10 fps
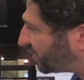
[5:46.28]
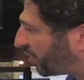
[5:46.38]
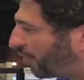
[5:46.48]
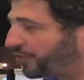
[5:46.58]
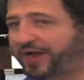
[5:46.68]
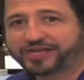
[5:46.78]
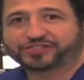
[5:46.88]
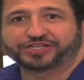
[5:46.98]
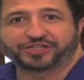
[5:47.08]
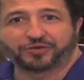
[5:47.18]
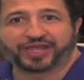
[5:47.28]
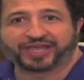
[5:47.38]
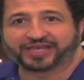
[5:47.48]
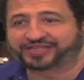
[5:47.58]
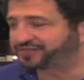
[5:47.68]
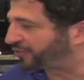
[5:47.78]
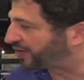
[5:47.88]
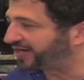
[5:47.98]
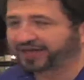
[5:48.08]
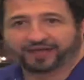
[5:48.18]
So what we're actually doing is
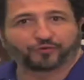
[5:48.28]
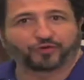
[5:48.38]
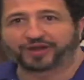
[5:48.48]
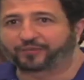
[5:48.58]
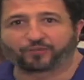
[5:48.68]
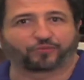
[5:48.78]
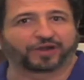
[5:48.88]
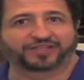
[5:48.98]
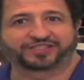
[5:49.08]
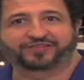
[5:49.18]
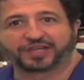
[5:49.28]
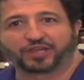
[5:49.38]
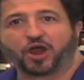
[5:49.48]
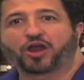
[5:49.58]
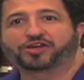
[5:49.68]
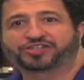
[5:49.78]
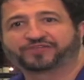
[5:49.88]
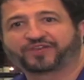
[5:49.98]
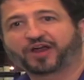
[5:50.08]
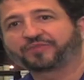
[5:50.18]
we're in a relatively large
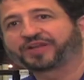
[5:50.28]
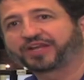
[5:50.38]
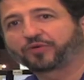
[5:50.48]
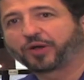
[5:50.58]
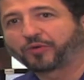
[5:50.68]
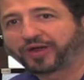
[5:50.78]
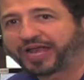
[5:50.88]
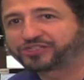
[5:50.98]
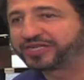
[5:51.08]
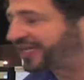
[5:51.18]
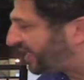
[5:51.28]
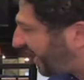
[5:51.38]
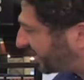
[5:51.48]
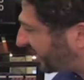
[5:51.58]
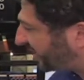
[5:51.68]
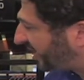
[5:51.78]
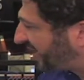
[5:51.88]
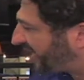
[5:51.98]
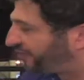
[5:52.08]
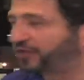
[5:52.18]
environment here where we're actually connected.
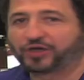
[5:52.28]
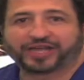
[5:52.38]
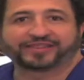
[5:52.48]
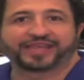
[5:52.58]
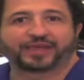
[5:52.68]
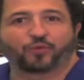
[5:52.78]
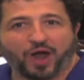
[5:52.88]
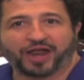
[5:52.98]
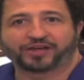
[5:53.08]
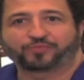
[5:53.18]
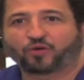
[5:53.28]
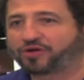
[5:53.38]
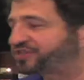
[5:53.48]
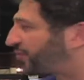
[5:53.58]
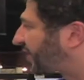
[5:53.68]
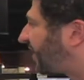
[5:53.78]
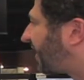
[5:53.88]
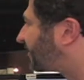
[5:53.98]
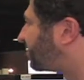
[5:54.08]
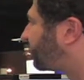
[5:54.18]
If we look at the wired ports, we're
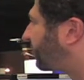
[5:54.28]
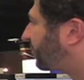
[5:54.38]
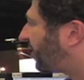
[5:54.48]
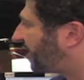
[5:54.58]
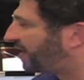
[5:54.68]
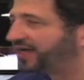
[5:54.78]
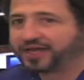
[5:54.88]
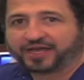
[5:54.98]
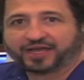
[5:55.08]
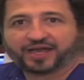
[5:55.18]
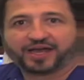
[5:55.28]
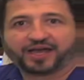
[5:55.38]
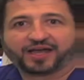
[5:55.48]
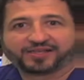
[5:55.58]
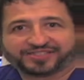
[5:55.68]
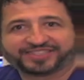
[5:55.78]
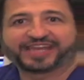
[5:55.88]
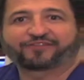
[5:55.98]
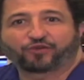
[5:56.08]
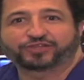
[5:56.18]
connected to
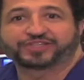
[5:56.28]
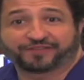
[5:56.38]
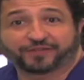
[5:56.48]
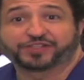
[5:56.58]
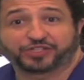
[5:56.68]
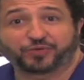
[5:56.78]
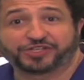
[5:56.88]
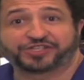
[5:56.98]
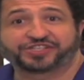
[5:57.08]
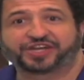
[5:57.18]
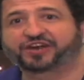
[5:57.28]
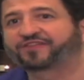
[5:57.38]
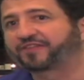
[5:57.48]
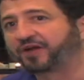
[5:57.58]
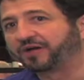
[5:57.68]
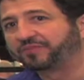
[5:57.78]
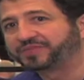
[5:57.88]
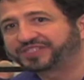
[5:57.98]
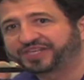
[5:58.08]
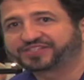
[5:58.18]
several different switches here from
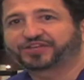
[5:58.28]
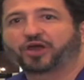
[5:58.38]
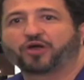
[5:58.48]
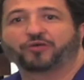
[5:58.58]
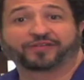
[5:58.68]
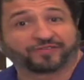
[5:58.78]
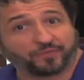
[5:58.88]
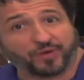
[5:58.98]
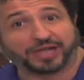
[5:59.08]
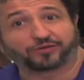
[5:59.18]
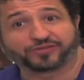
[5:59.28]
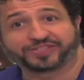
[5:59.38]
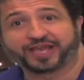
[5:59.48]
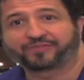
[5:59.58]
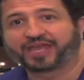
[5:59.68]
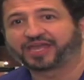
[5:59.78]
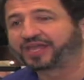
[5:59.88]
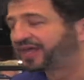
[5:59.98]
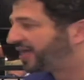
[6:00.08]
Cisco and from Microsemi.